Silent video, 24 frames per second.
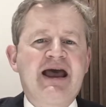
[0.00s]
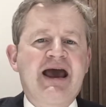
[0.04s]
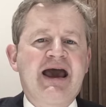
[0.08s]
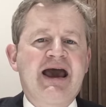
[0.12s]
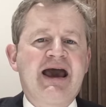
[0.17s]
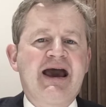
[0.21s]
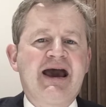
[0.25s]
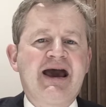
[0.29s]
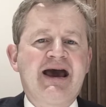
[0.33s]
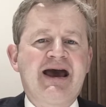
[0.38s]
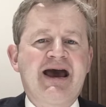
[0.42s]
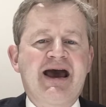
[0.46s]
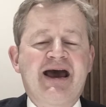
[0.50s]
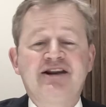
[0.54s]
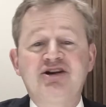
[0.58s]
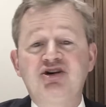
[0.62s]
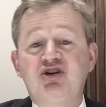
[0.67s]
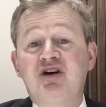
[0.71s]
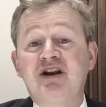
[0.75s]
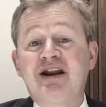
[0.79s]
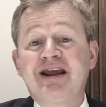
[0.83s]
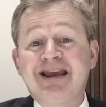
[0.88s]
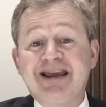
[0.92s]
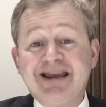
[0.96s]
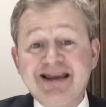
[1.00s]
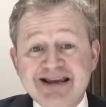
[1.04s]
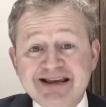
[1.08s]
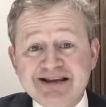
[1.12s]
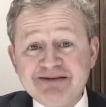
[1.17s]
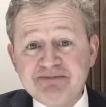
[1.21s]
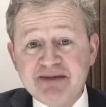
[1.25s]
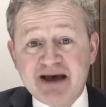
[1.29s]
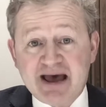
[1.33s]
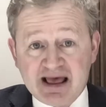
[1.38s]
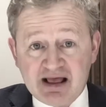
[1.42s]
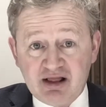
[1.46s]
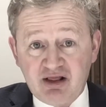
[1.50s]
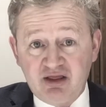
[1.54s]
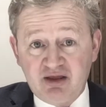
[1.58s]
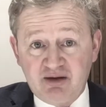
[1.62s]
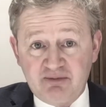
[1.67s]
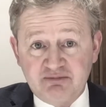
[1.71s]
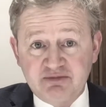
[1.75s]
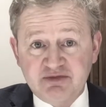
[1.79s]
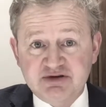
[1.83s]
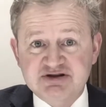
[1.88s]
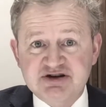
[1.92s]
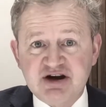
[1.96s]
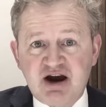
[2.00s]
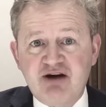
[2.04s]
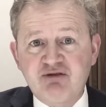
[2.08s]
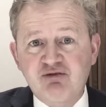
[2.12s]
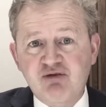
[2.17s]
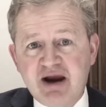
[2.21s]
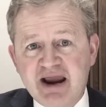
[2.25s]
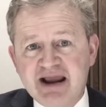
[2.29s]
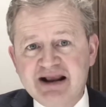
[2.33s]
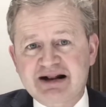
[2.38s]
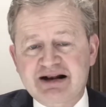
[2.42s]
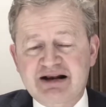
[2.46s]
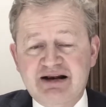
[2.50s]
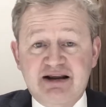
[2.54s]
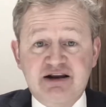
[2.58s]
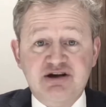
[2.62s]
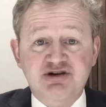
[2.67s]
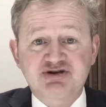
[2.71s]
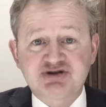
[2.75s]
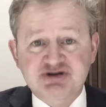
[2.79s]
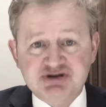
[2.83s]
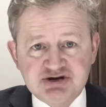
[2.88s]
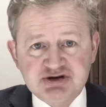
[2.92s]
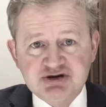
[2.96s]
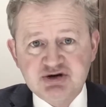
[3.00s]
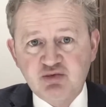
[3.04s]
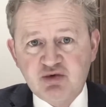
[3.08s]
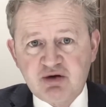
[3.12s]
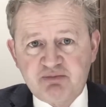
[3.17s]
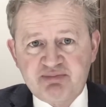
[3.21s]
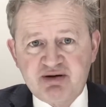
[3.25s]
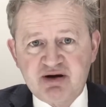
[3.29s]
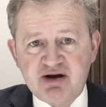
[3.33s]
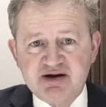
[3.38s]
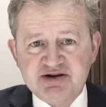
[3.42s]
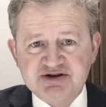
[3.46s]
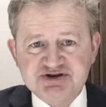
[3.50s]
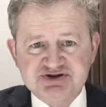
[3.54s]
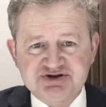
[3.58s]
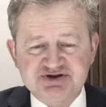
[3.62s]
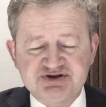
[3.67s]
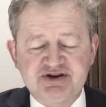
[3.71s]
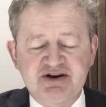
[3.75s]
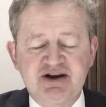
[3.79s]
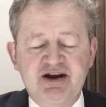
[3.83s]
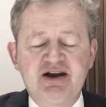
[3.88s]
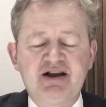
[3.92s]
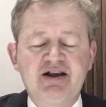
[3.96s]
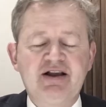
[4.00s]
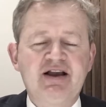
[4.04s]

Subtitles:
And you can email them directly to a person.